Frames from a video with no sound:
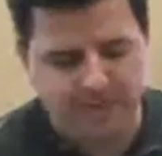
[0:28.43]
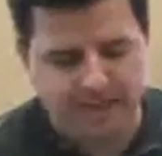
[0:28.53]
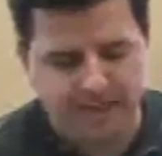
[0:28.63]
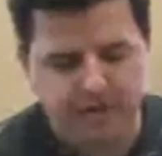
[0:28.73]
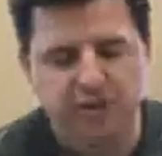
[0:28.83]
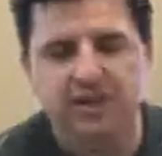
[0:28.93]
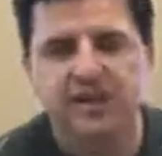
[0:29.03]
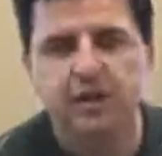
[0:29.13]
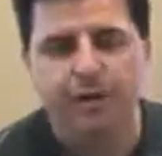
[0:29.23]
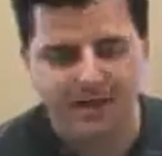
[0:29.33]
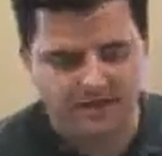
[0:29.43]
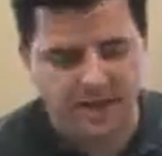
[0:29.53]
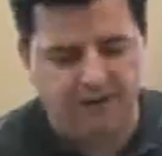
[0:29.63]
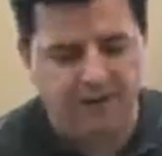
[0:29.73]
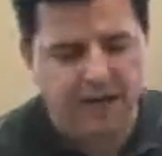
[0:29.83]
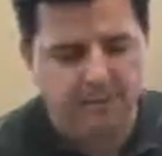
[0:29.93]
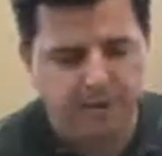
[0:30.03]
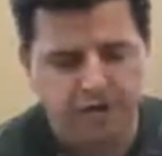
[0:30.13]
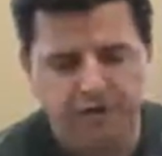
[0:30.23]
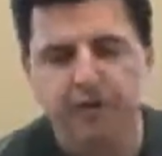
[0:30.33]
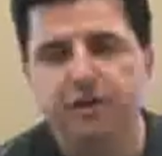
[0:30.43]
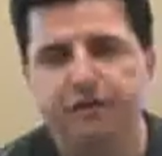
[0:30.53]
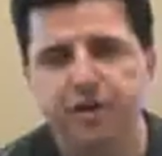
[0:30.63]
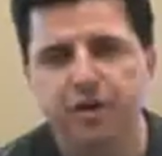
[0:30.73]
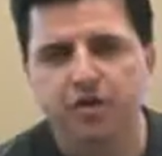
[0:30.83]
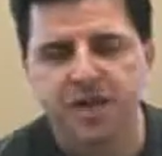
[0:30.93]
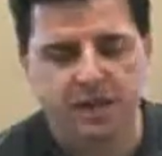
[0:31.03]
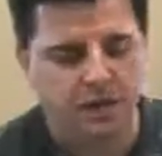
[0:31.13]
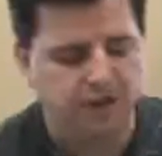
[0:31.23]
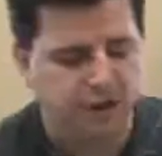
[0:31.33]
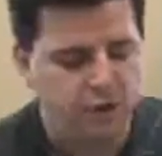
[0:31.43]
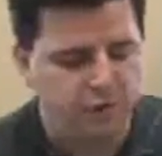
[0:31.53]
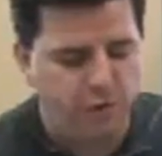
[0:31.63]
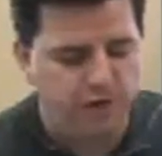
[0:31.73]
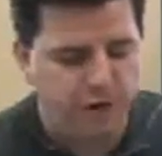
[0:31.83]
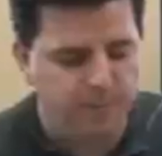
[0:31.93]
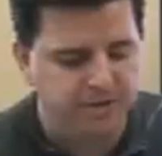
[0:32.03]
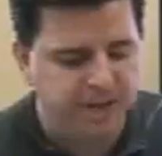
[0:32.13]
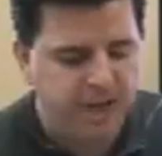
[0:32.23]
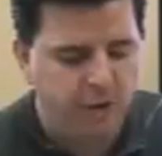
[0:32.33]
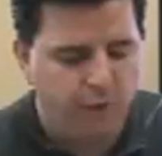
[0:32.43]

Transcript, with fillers: I'm going to give you the year-end stuff, but you, are free to go take a look at the Q4 numbers.